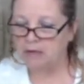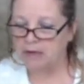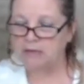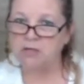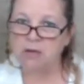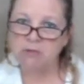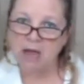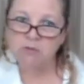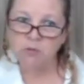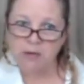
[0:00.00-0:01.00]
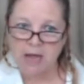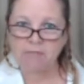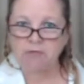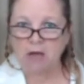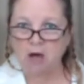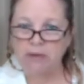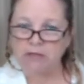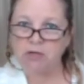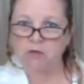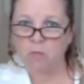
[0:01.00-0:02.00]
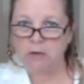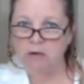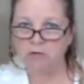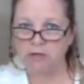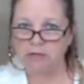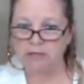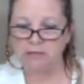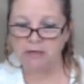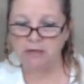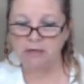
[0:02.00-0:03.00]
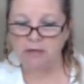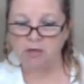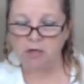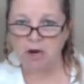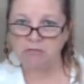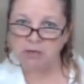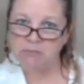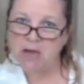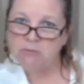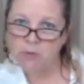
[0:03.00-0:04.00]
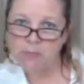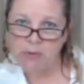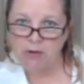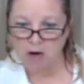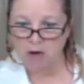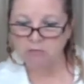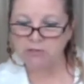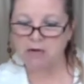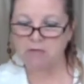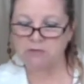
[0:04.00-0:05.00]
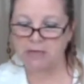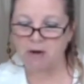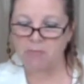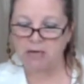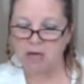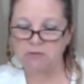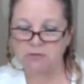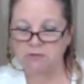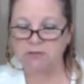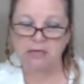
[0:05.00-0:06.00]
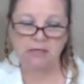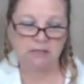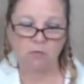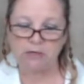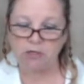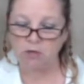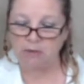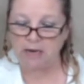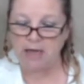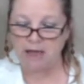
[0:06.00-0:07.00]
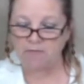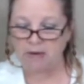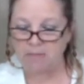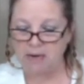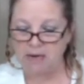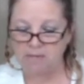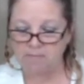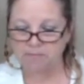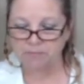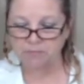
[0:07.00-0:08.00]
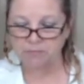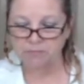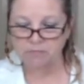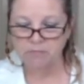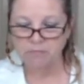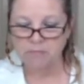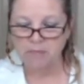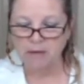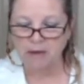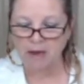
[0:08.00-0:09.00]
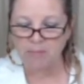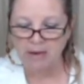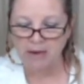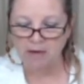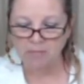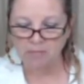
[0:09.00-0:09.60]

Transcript: And sometimes we have to go into the wilderness. You know, sometimes we put our own selves there because of the things that we do in life. Amen. Amen.